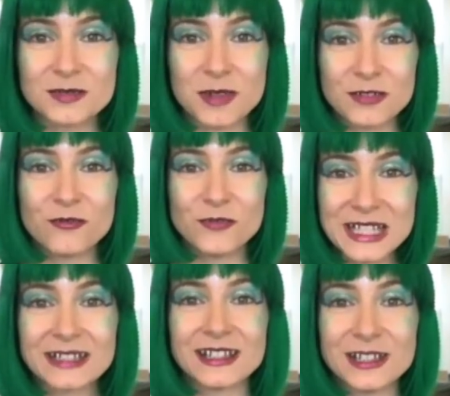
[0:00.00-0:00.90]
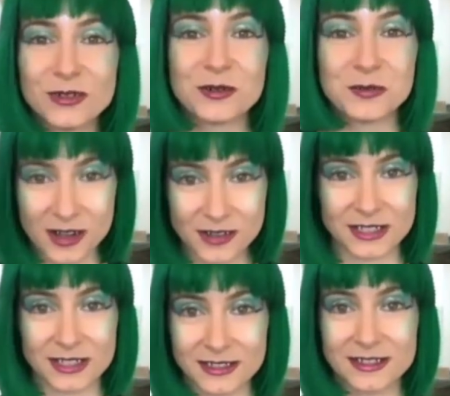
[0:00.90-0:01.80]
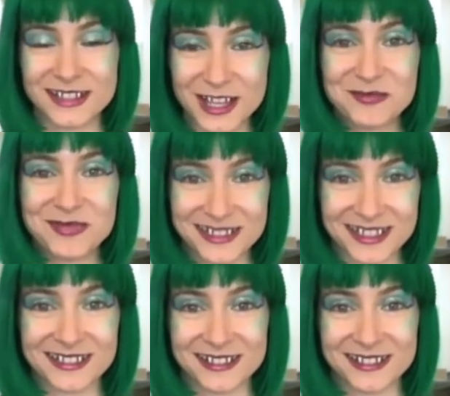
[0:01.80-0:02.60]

by feeling your body. Does that make sense?